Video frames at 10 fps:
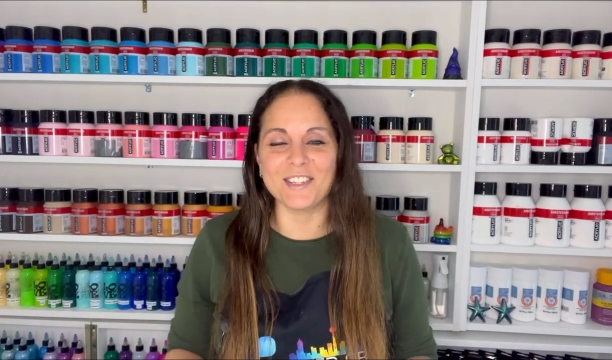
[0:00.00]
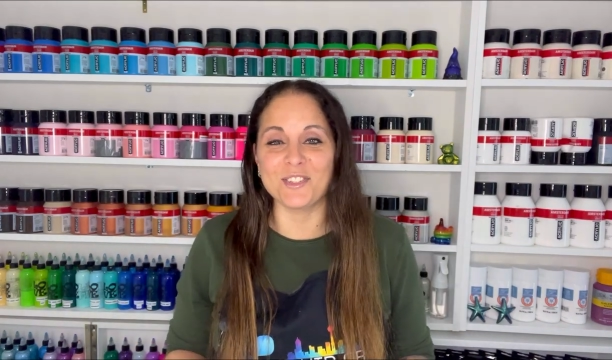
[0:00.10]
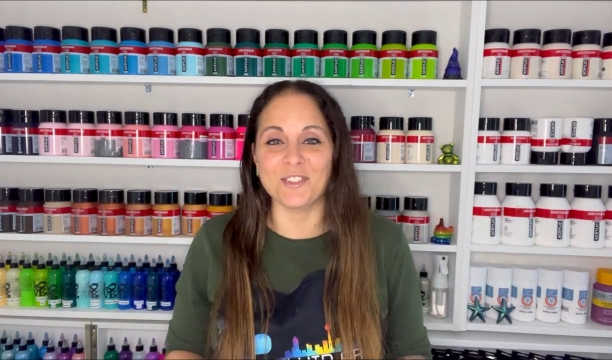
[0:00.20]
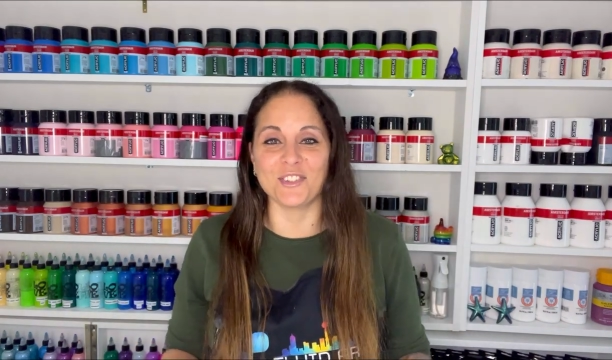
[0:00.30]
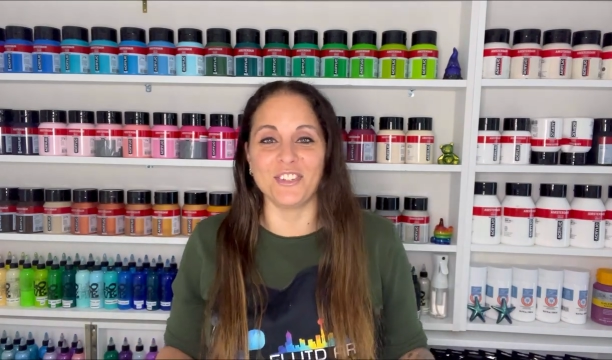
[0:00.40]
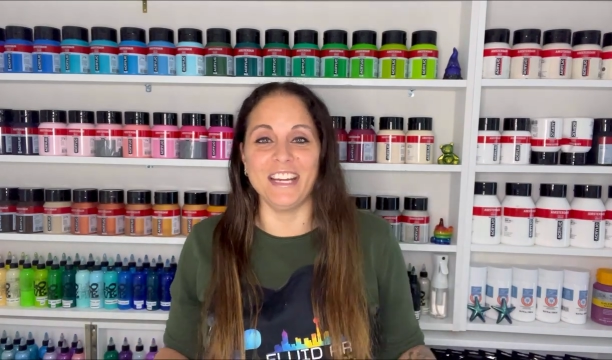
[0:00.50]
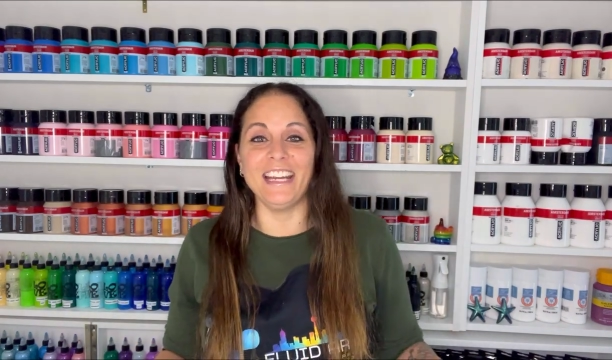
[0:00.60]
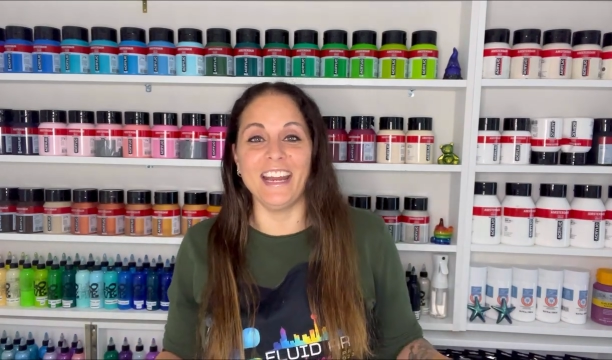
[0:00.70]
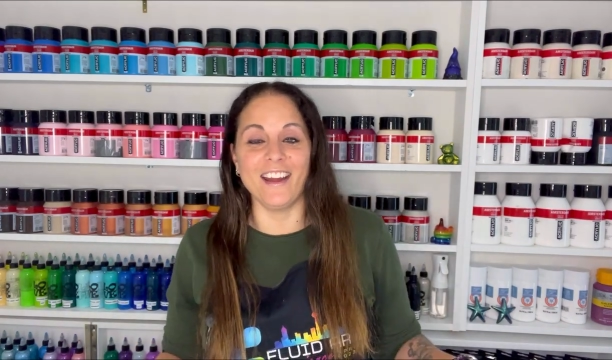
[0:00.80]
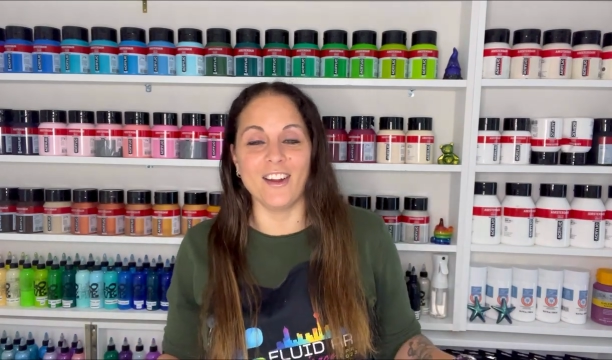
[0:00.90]

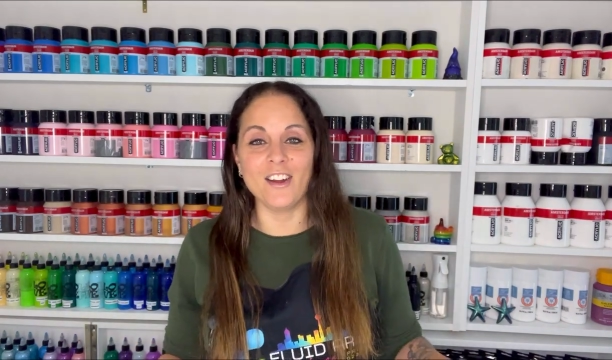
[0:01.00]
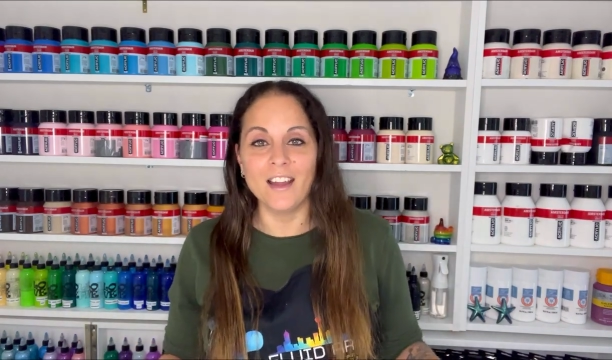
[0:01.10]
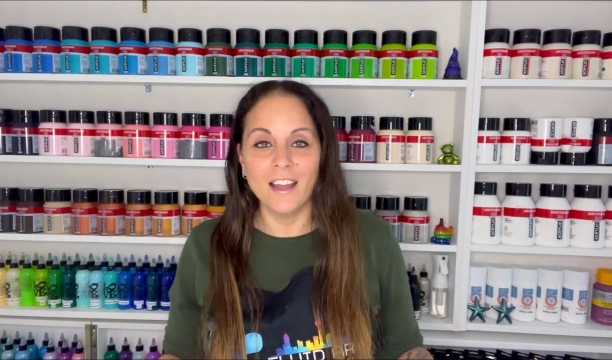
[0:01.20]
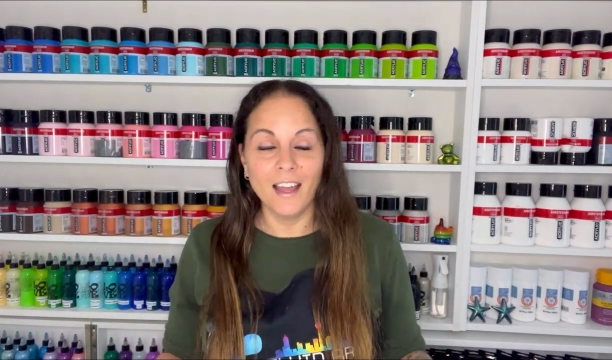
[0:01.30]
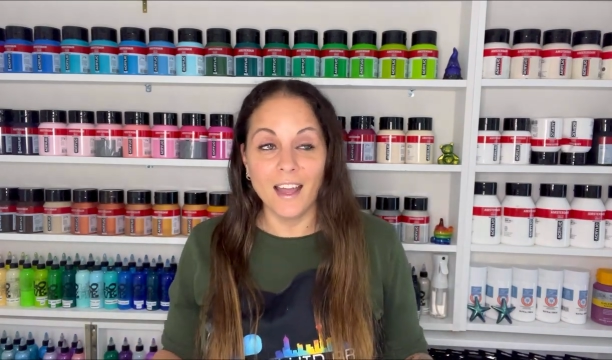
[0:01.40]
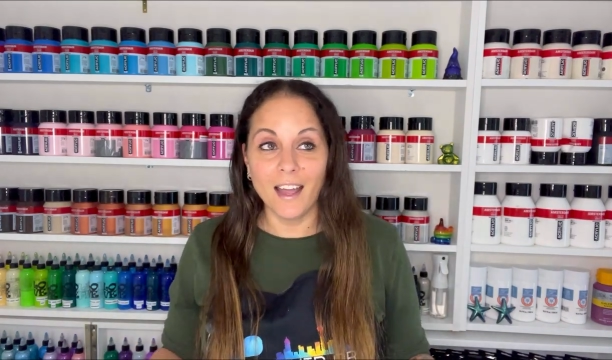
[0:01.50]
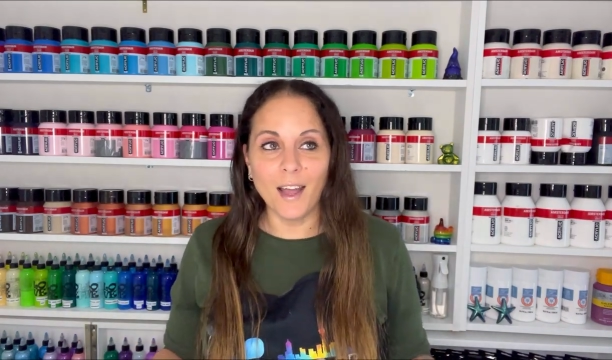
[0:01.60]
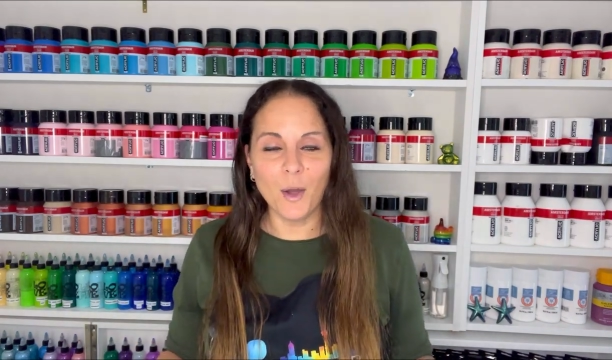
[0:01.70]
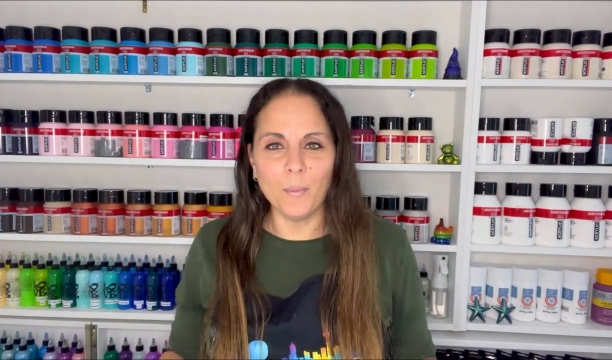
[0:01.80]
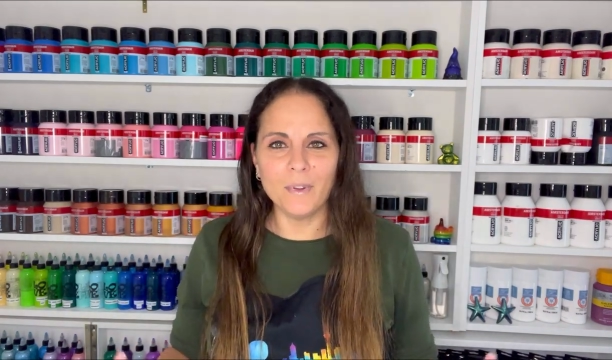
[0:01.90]
Straight hair.
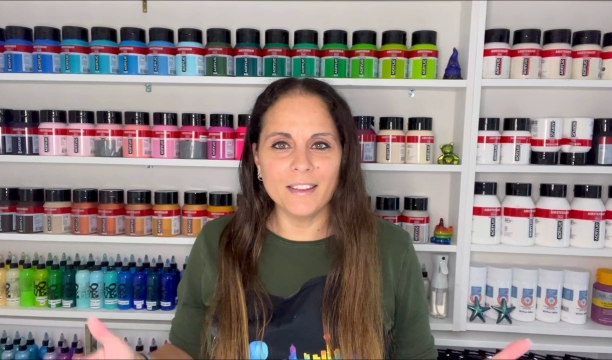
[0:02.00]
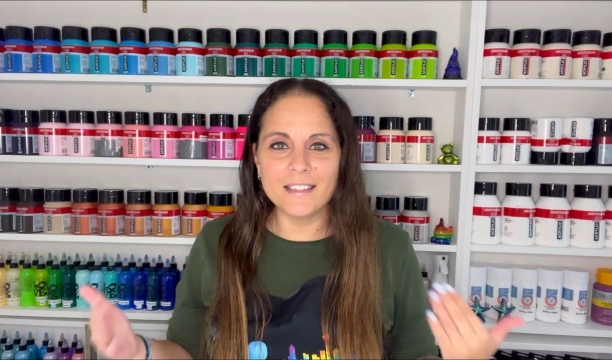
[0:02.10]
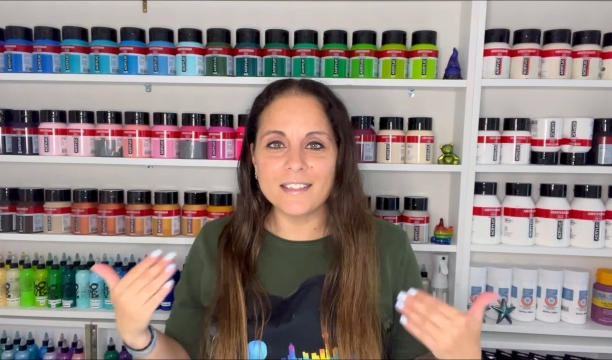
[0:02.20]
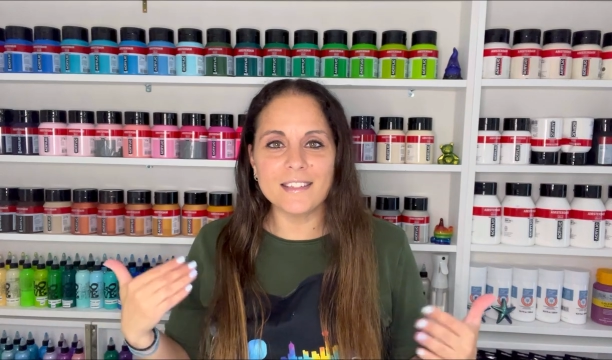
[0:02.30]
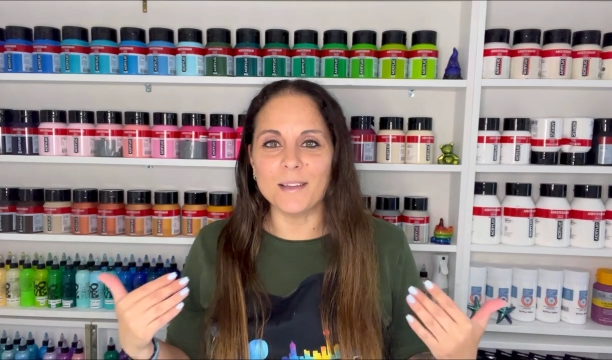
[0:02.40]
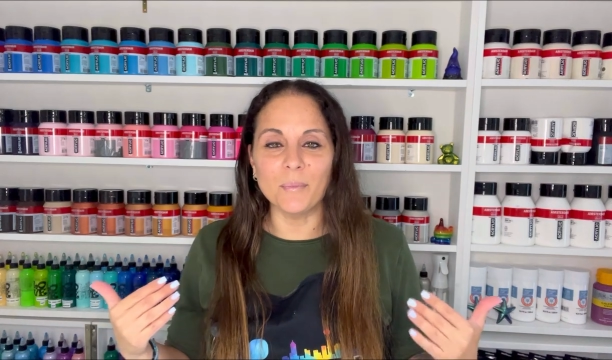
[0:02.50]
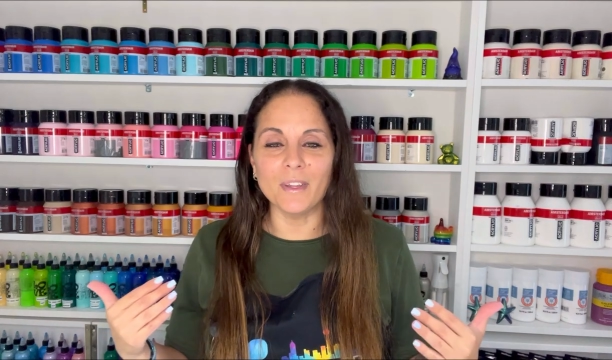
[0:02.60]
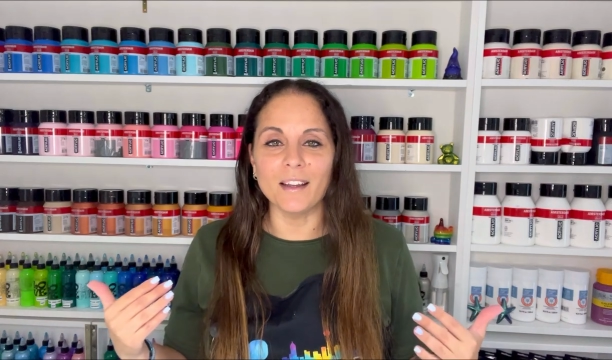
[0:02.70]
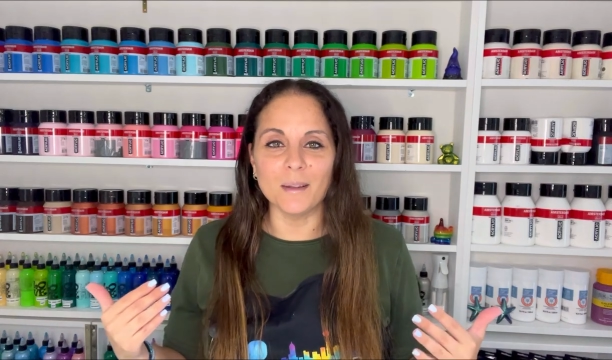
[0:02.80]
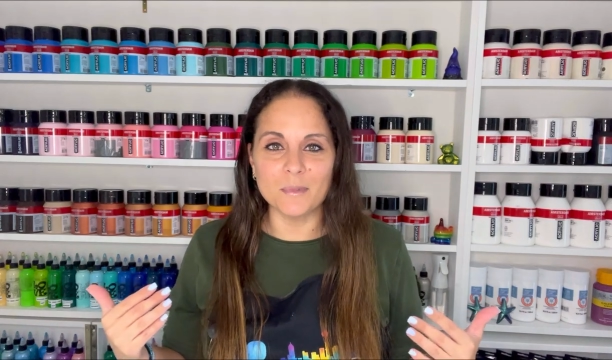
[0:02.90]
Um, this is
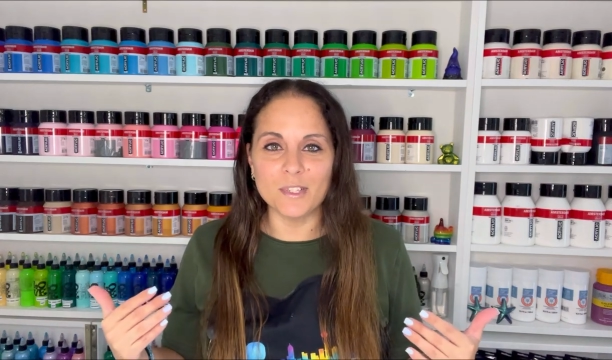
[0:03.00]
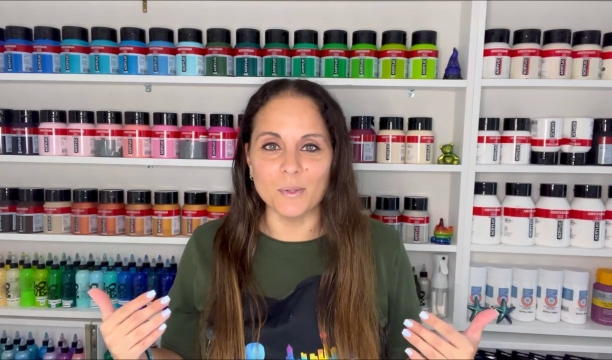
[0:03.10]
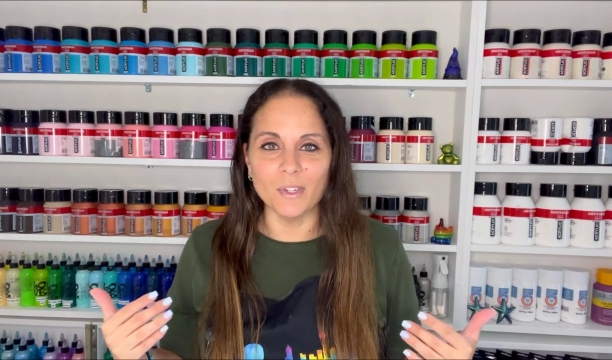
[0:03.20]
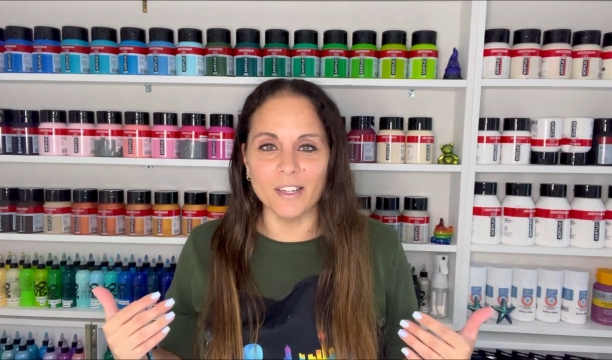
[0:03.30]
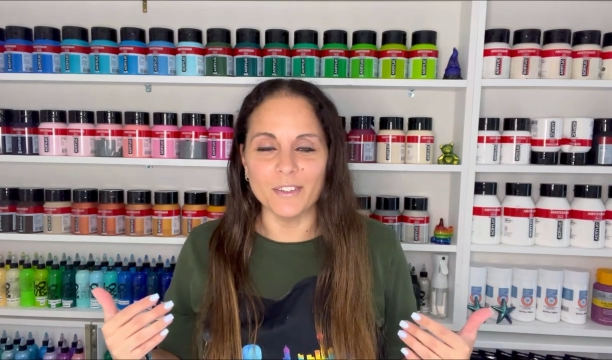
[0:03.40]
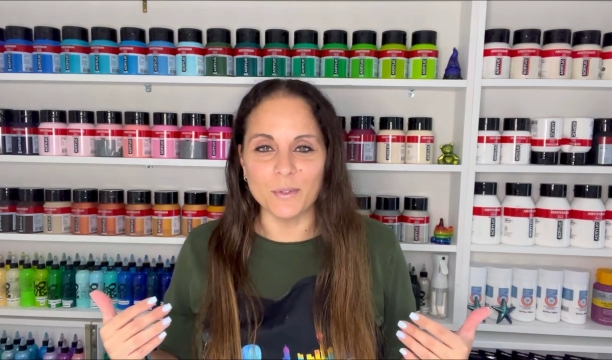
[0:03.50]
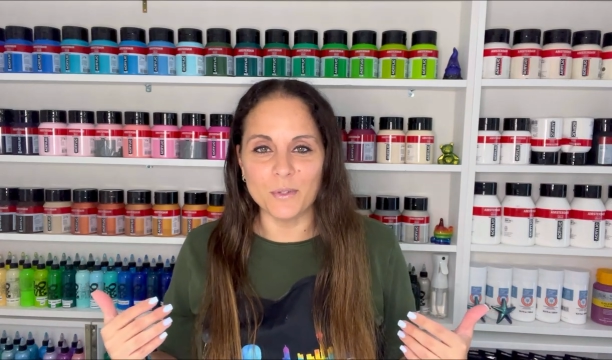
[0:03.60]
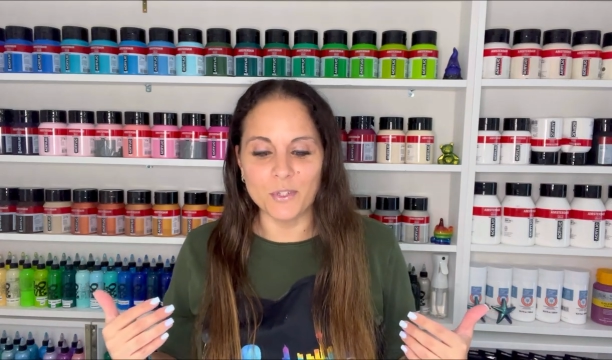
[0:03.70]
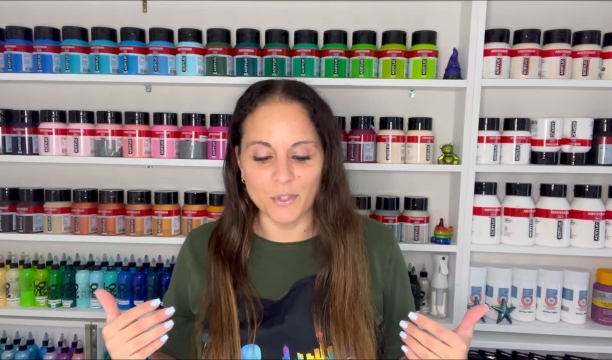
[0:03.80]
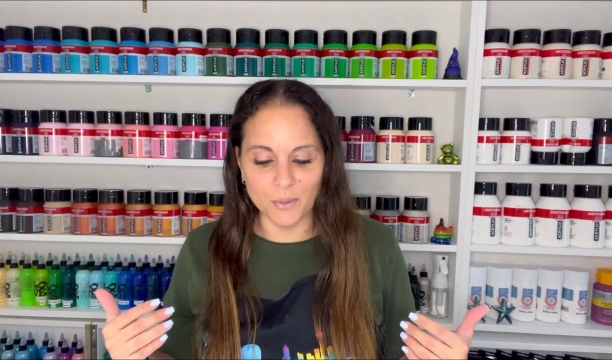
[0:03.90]
something I'm so not
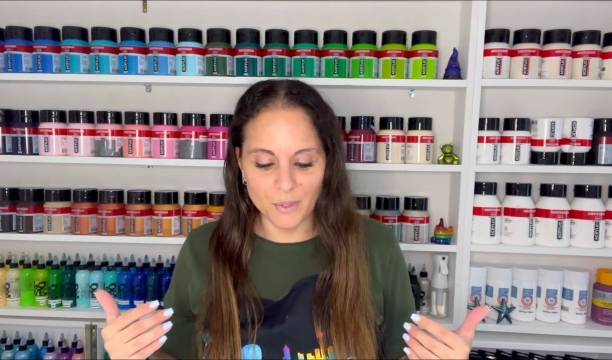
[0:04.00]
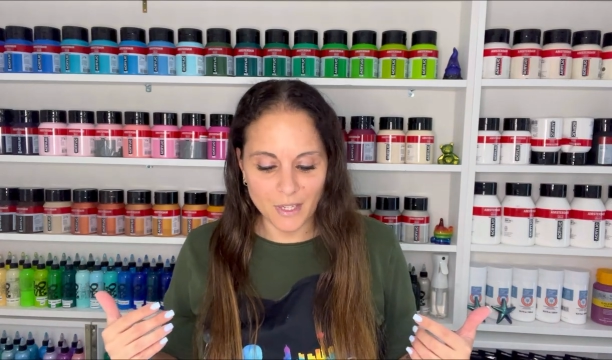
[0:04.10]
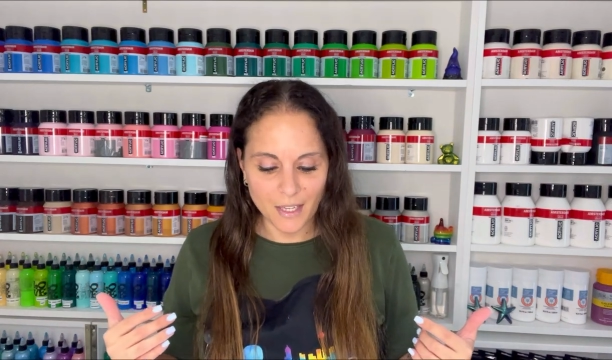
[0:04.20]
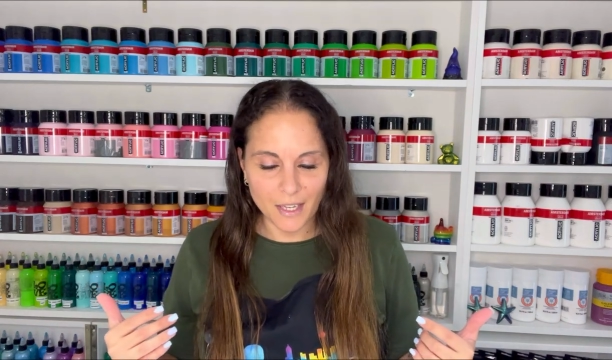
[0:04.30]
used to.